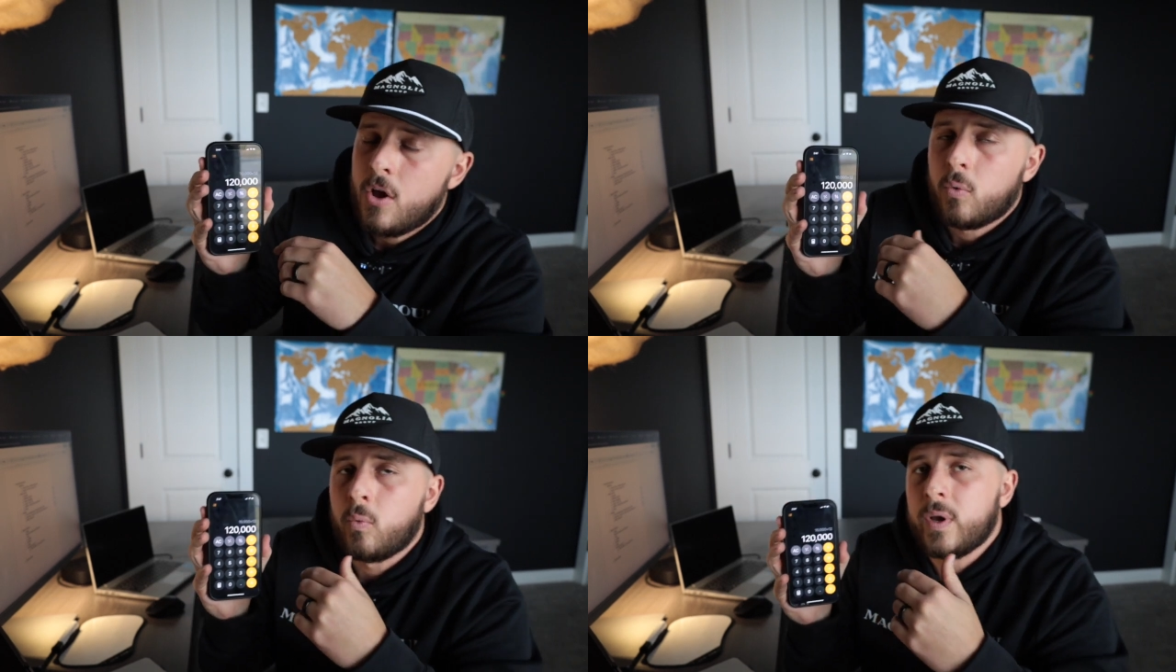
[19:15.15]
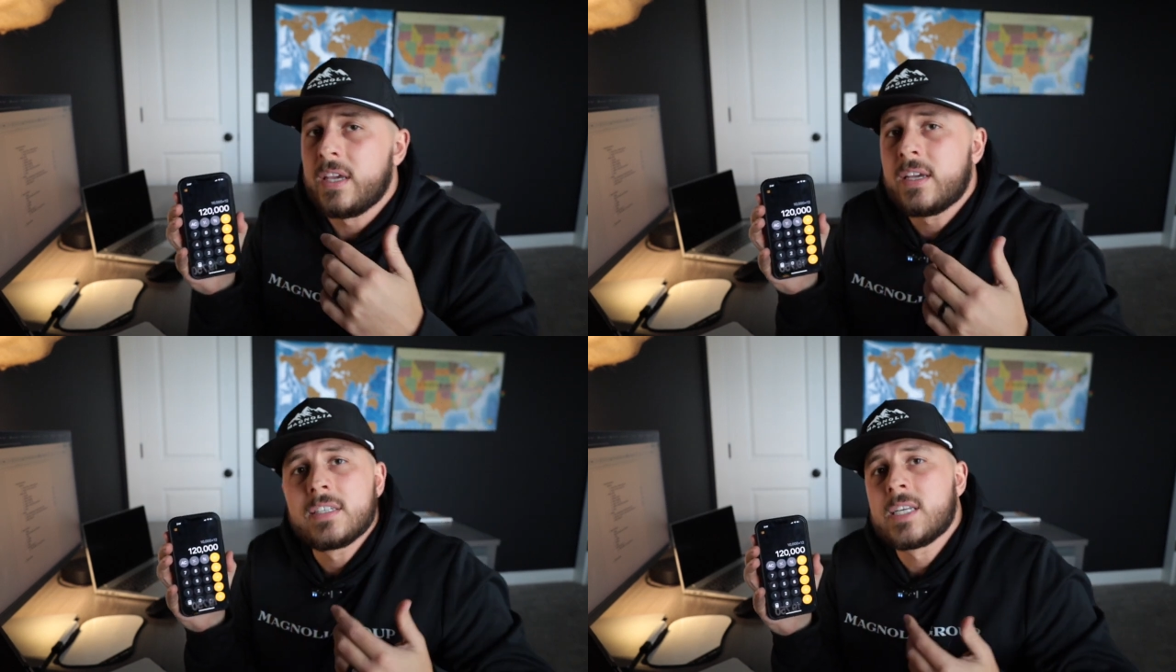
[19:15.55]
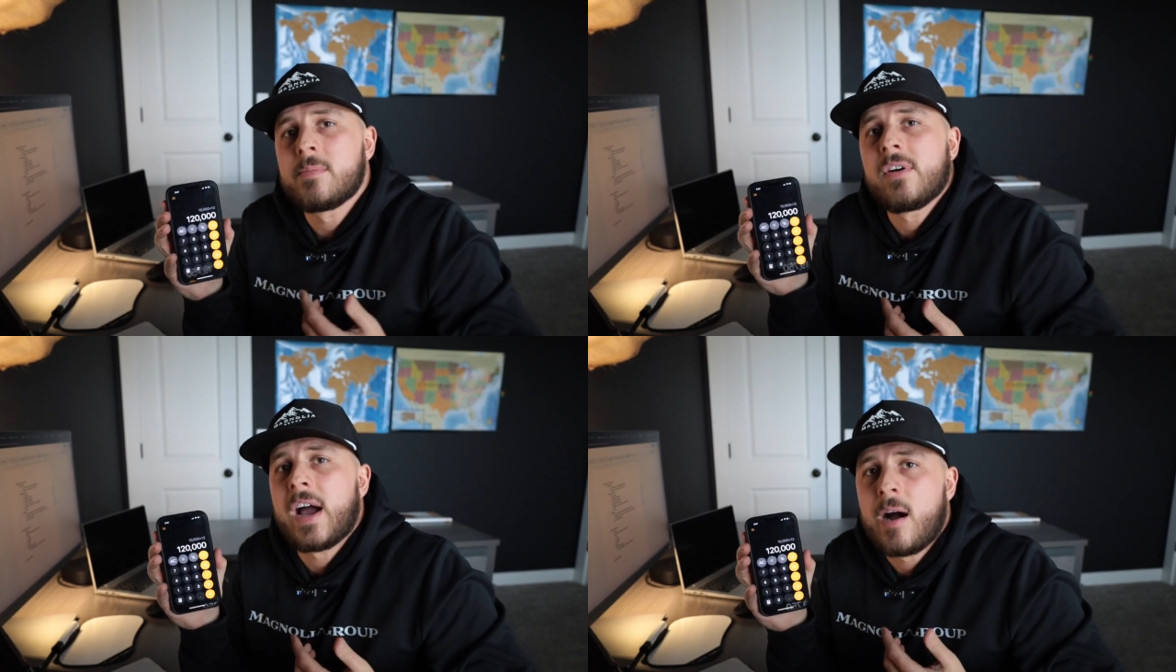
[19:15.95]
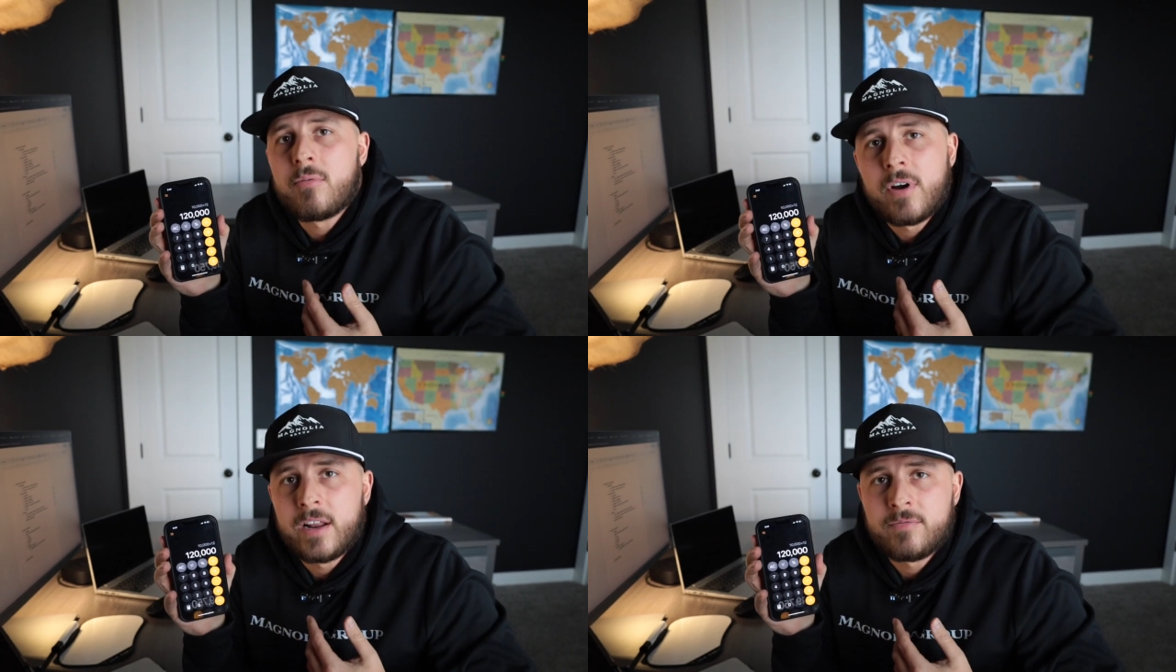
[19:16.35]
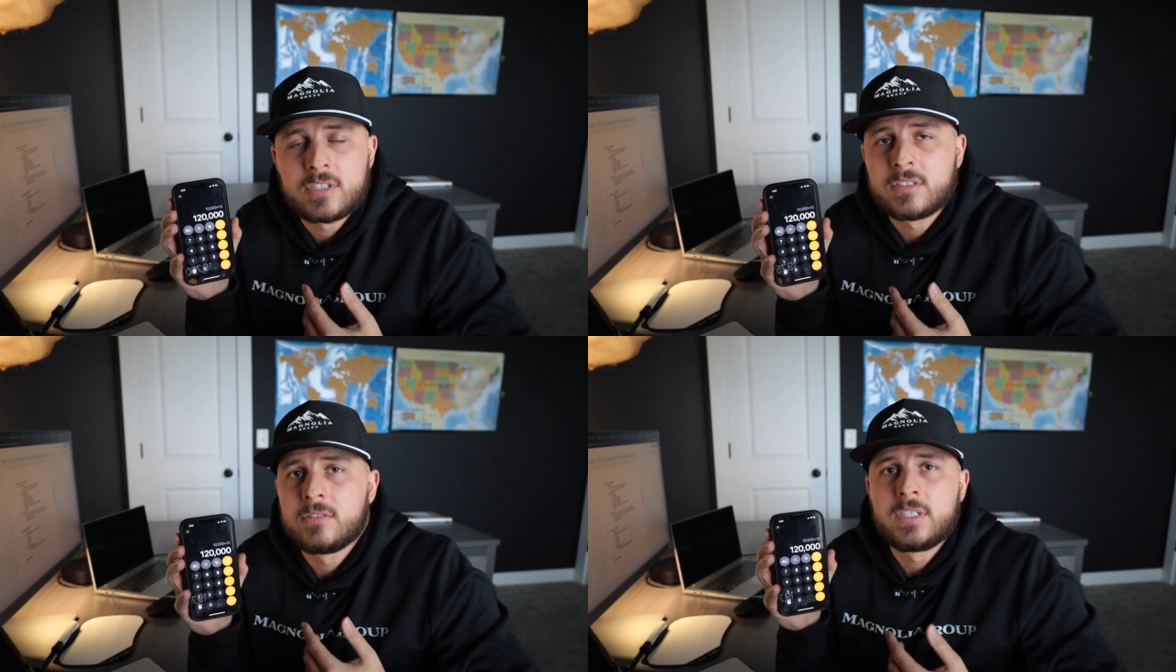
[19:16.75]
we can typically operate a
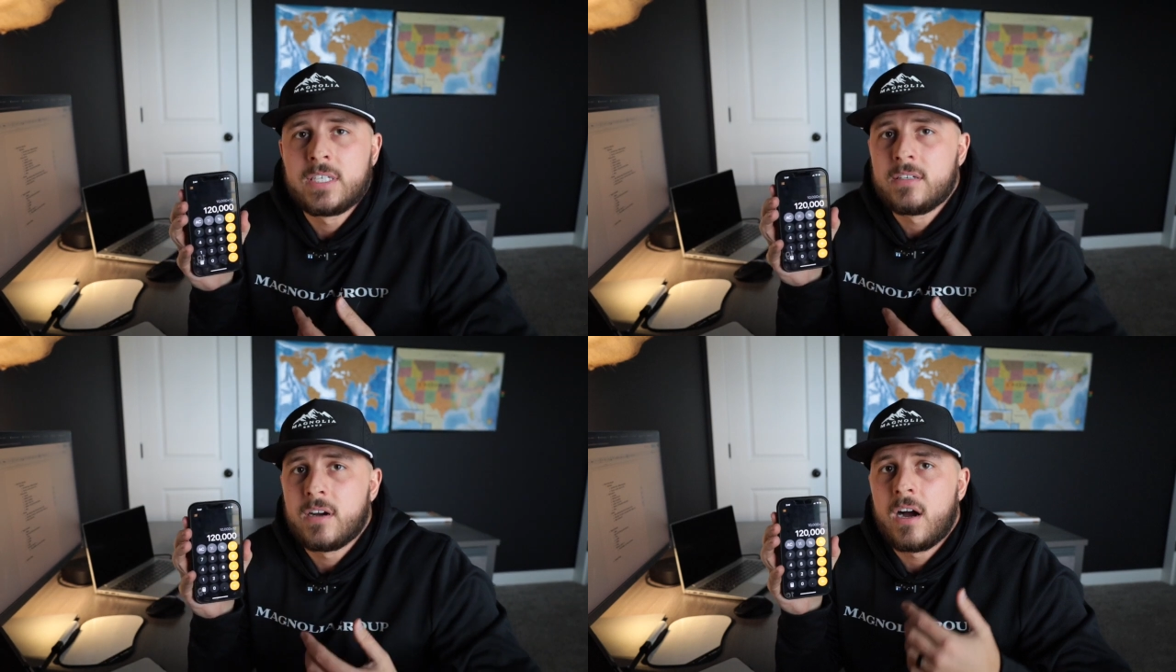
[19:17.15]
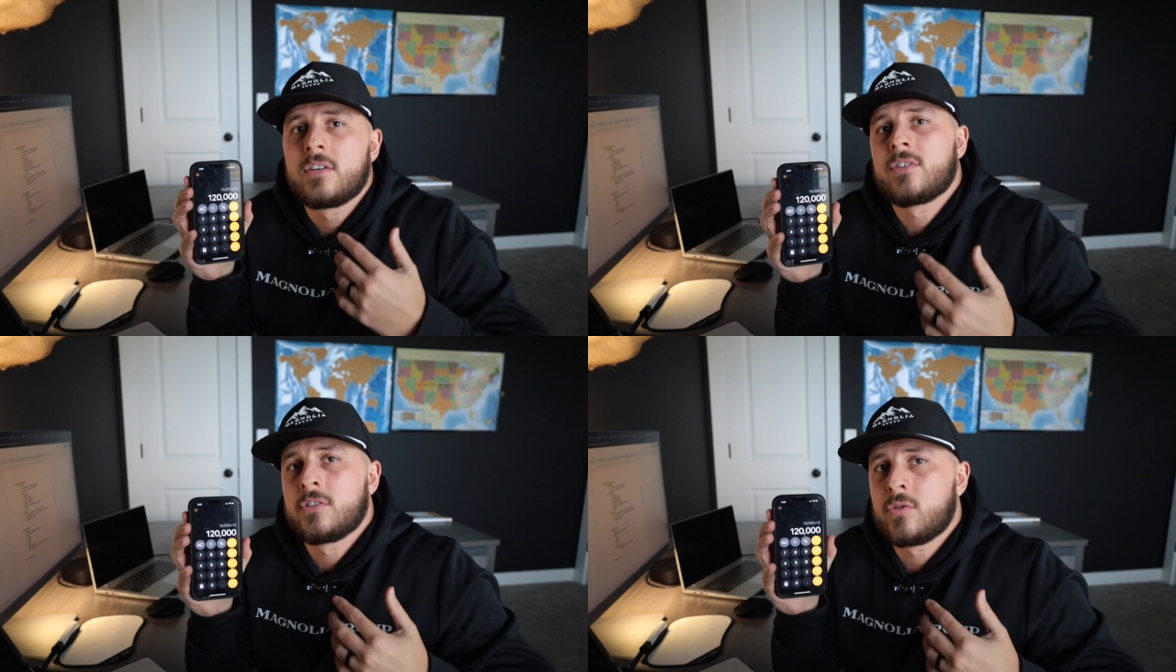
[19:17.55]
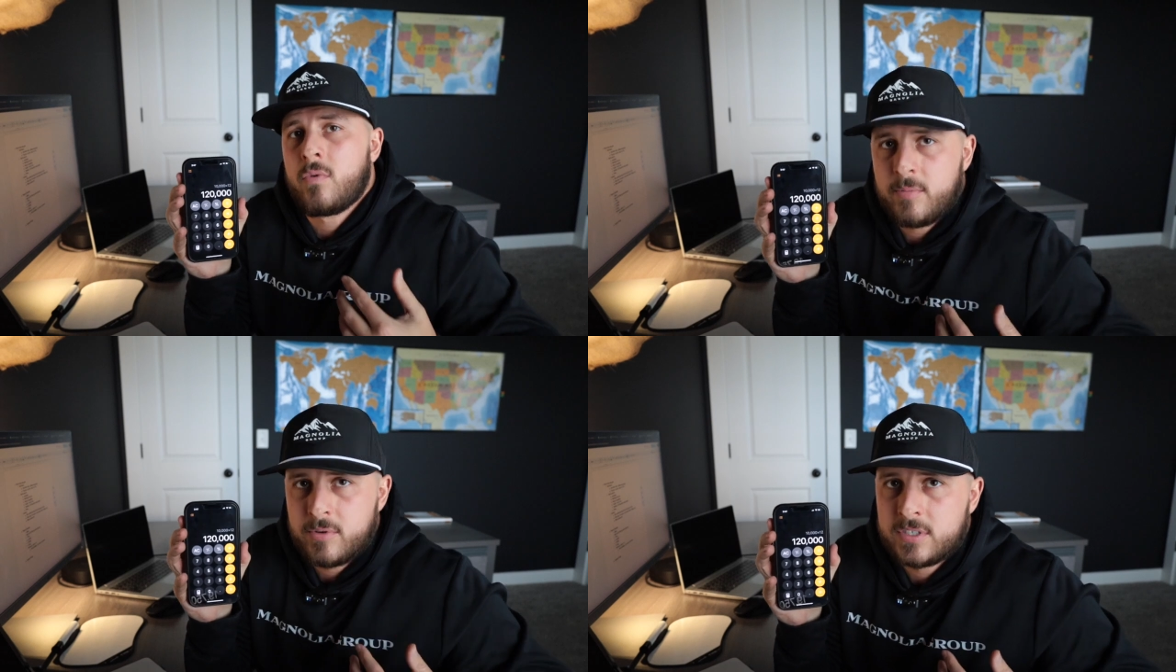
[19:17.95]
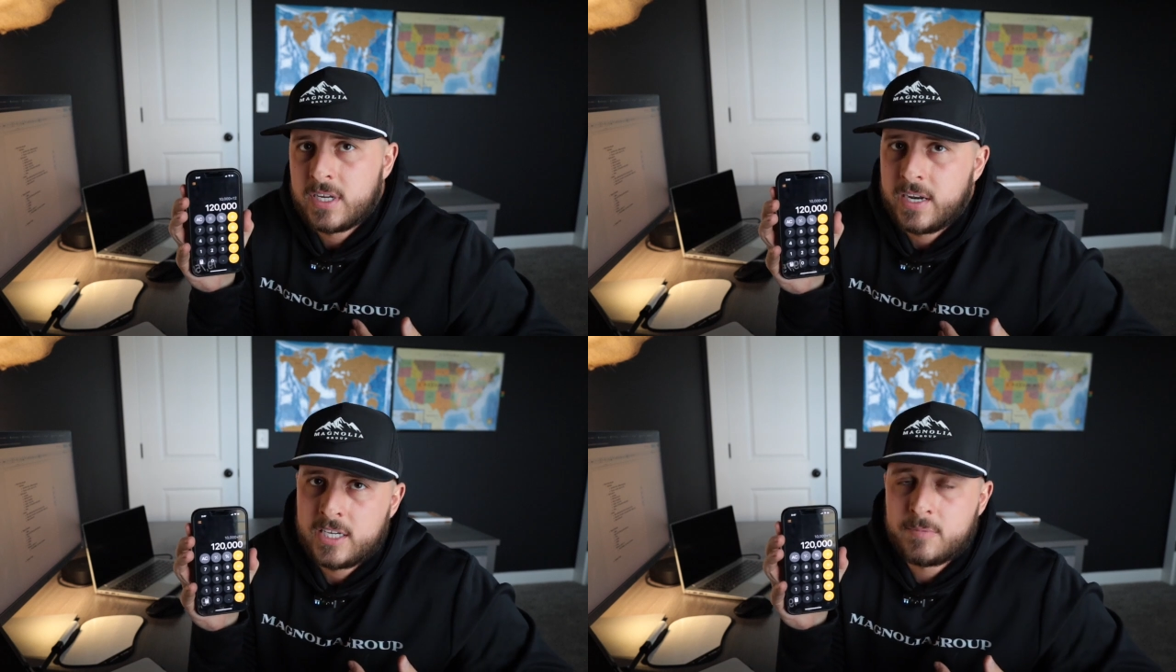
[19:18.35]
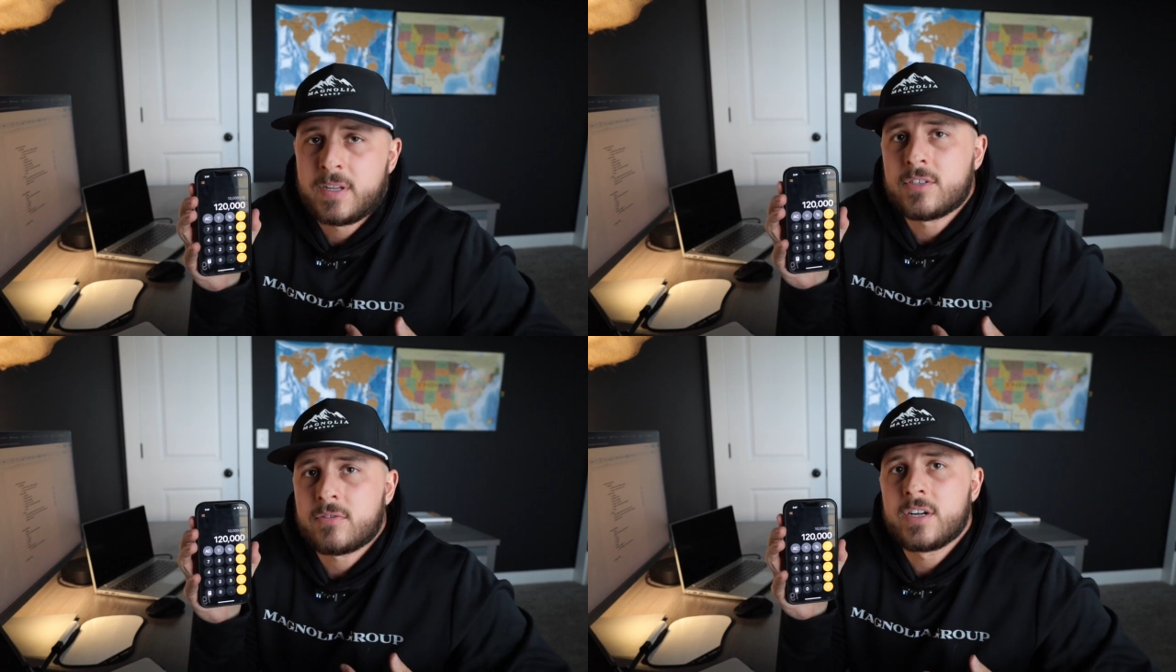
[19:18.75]
facility under 20%
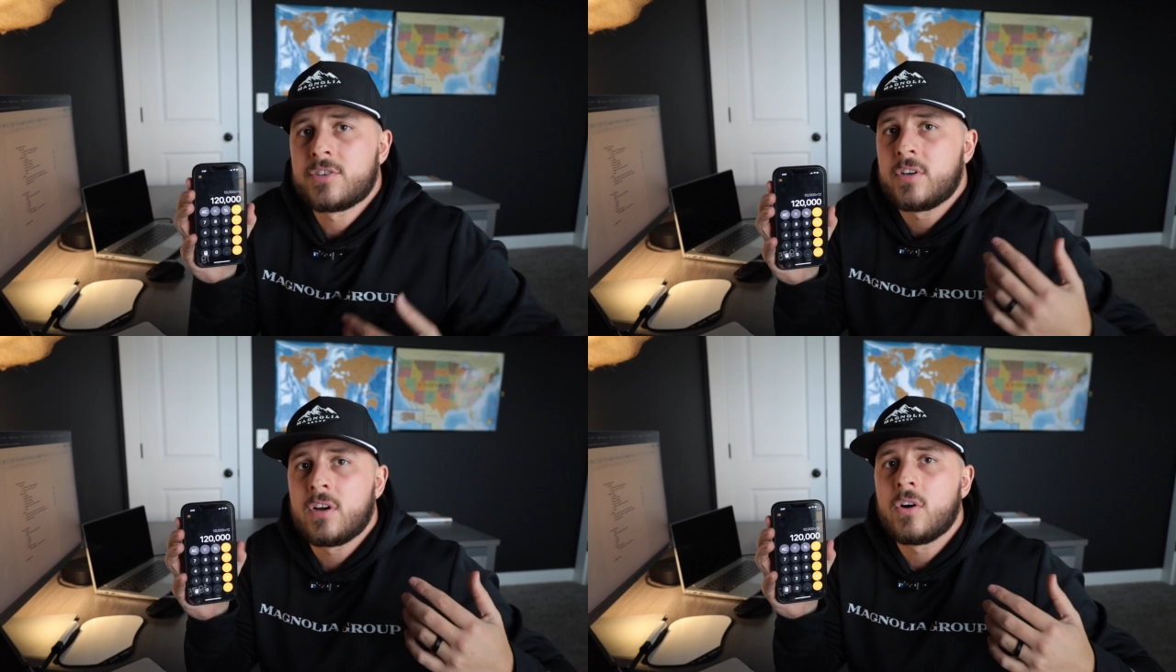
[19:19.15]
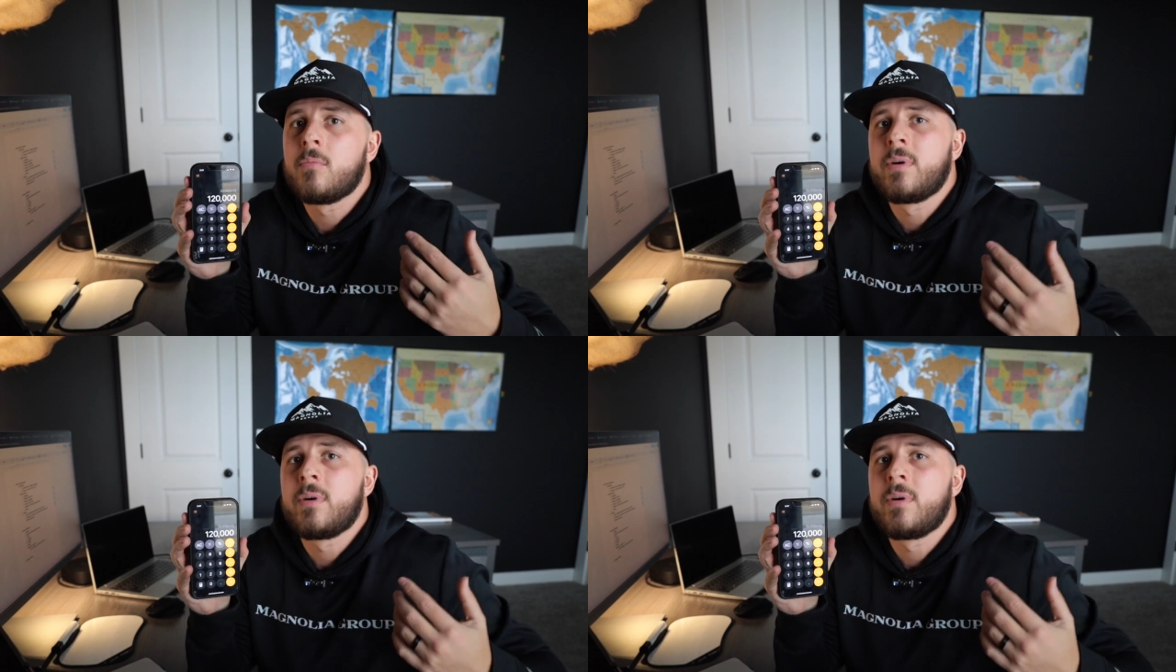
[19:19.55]
expense ratio,